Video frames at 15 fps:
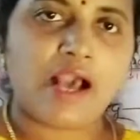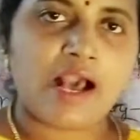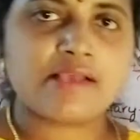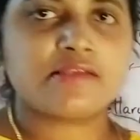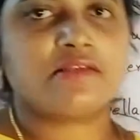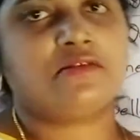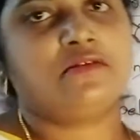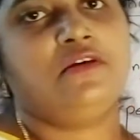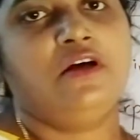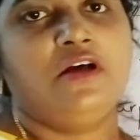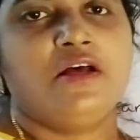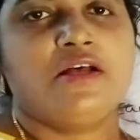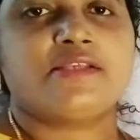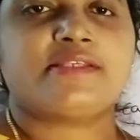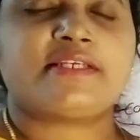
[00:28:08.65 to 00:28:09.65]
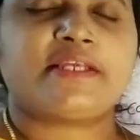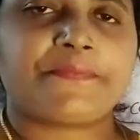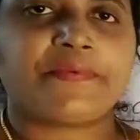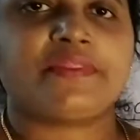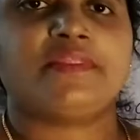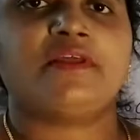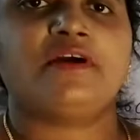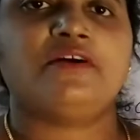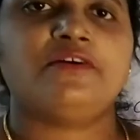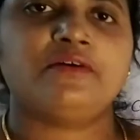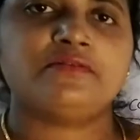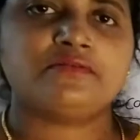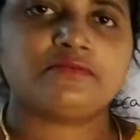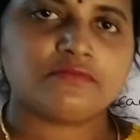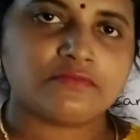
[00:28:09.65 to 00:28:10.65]
last step in
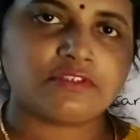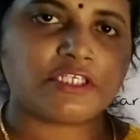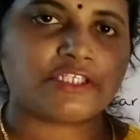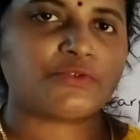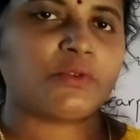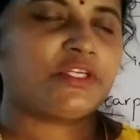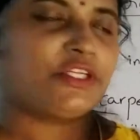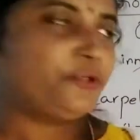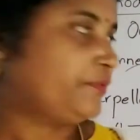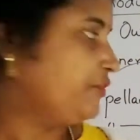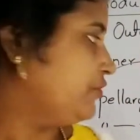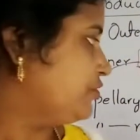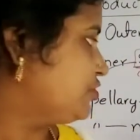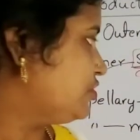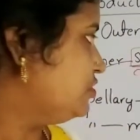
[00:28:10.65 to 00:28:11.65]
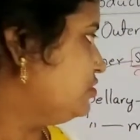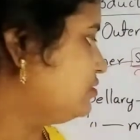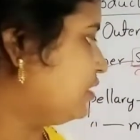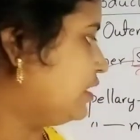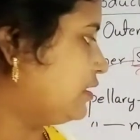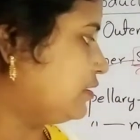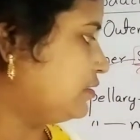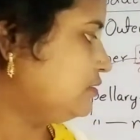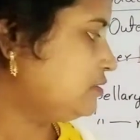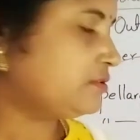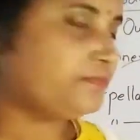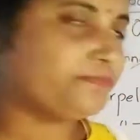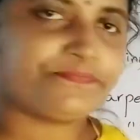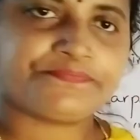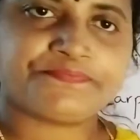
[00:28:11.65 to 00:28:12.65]
the sexual reproduction, that
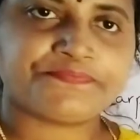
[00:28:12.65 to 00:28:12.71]
is